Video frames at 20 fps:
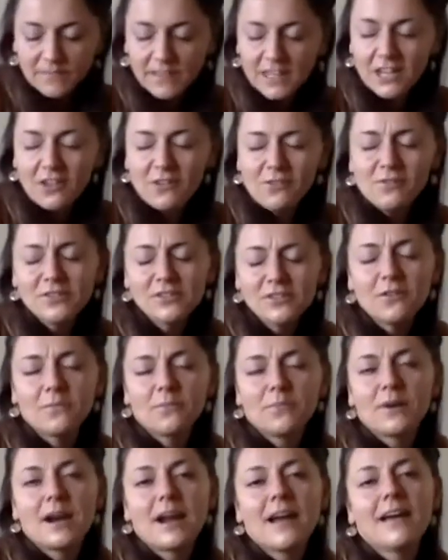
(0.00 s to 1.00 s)
Use your
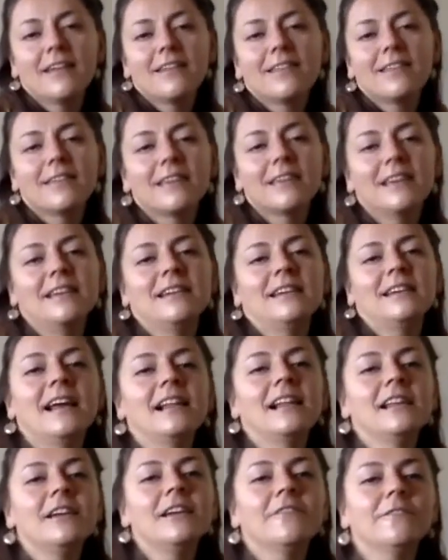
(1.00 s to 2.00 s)
breath,
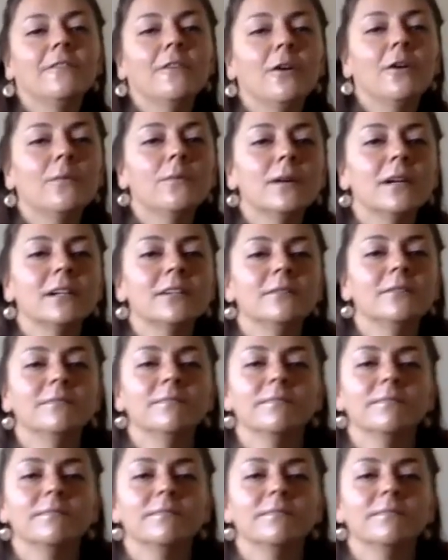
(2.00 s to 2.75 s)
inhaling forward,